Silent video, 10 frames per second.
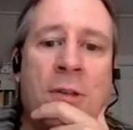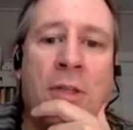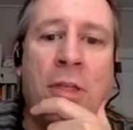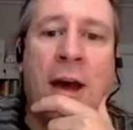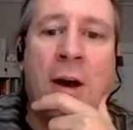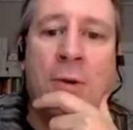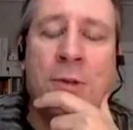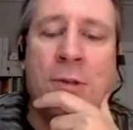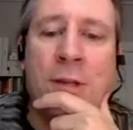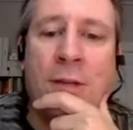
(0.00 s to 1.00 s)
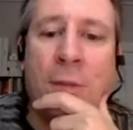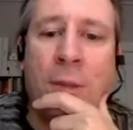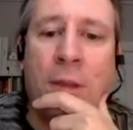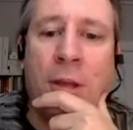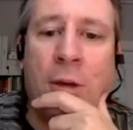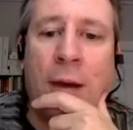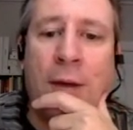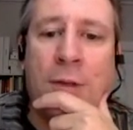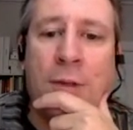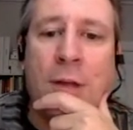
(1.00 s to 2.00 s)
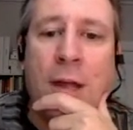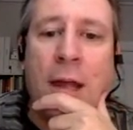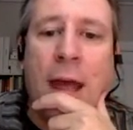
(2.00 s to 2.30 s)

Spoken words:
and thousands of them in the US.